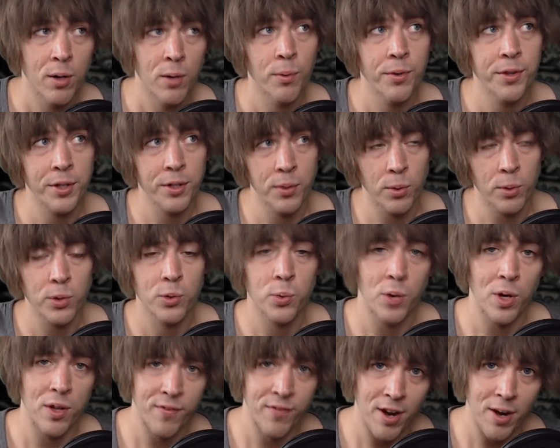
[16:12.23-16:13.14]
with ignore
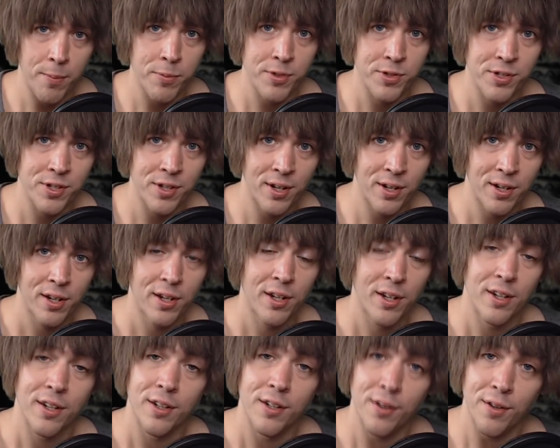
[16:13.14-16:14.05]
25%
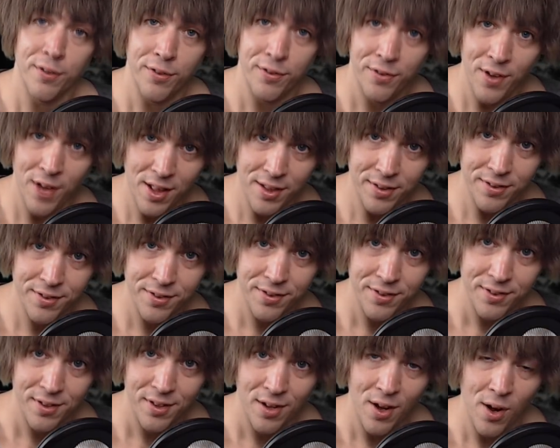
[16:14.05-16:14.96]

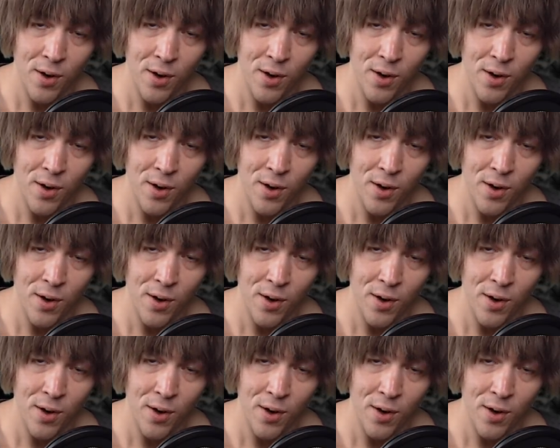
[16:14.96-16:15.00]
defense.